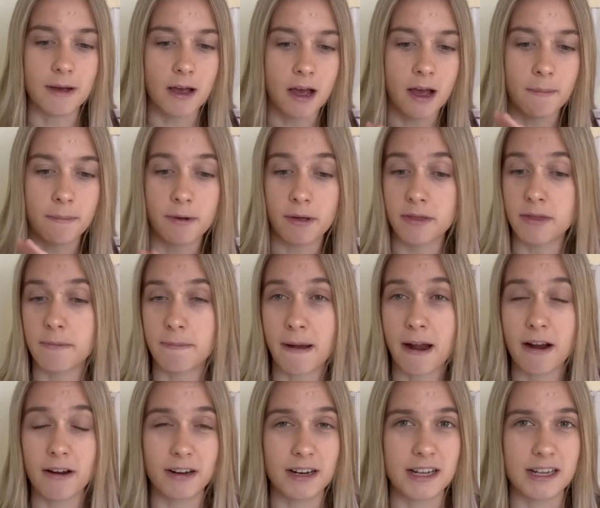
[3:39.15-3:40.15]
But
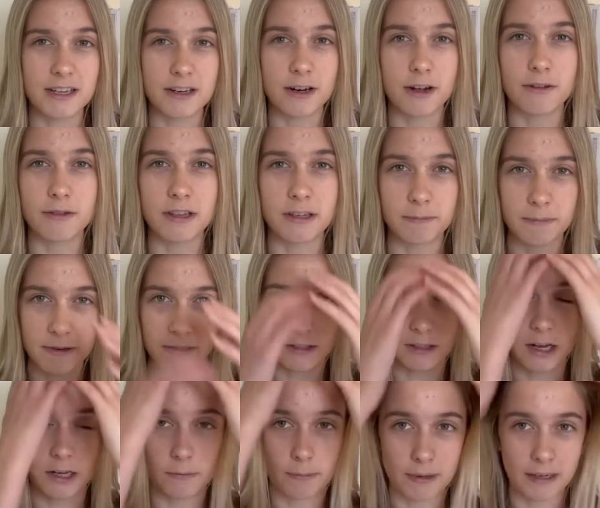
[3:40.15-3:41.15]
apparently, you know, there's been
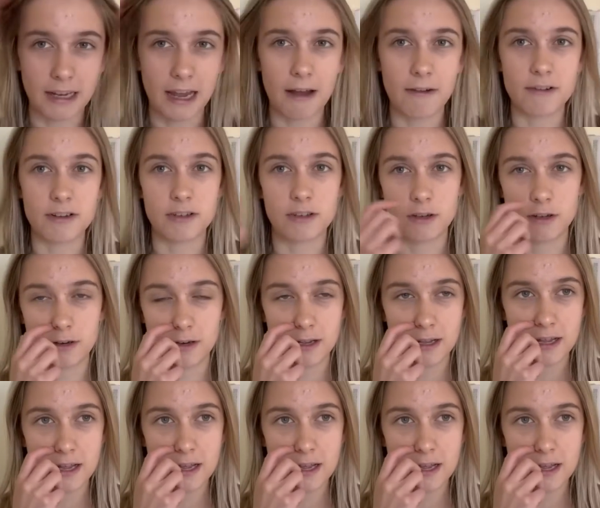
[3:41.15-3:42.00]
times where Carrington